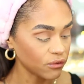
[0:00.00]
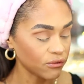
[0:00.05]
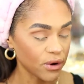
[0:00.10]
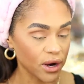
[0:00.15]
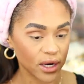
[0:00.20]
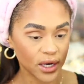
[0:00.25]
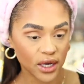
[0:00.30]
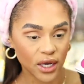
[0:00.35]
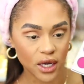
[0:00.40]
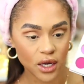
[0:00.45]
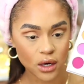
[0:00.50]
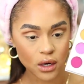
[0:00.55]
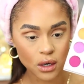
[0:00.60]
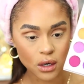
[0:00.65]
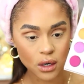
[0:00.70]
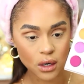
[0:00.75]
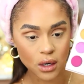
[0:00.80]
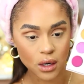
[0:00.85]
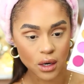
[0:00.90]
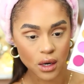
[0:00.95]
right
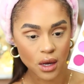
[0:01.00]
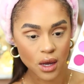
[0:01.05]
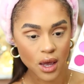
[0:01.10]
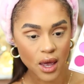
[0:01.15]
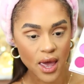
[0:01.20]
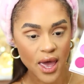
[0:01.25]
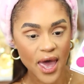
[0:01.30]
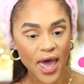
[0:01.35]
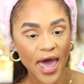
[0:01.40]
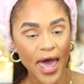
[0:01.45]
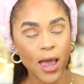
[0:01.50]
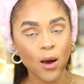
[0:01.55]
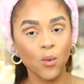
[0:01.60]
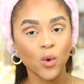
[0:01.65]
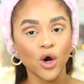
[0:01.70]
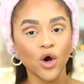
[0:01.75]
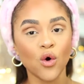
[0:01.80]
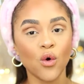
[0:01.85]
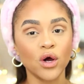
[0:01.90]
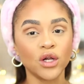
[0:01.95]
here, and we're
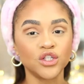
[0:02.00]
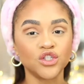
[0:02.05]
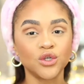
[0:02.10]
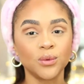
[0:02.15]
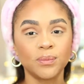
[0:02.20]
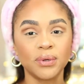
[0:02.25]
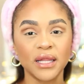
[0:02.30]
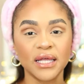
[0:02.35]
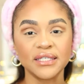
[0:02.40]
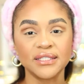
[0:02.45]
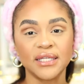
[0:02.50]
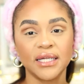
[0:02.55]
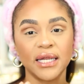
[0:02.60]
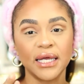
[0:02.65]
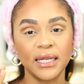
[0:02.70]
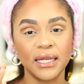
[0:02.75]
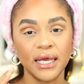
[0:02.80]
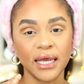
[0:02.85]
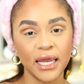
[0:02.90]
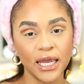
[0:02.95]
going to place it
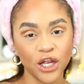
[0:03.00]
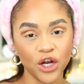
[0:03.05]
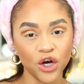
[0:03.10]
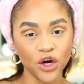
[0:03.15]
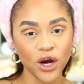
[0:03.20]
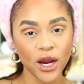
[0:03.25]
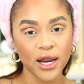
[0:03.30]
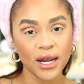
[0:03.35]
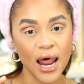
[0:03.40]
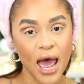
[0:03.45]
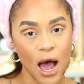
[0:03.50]
in the inner and